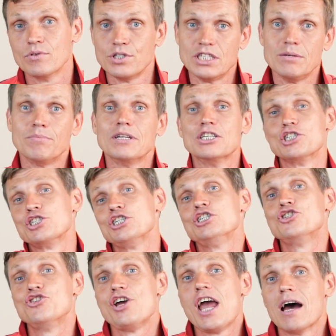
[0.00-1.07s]
or simply
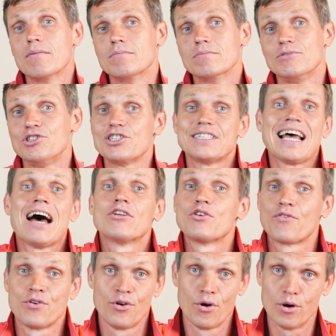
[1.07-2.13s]
CGM, just out
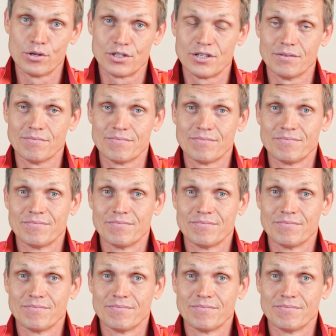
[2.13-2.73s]
of curiosity.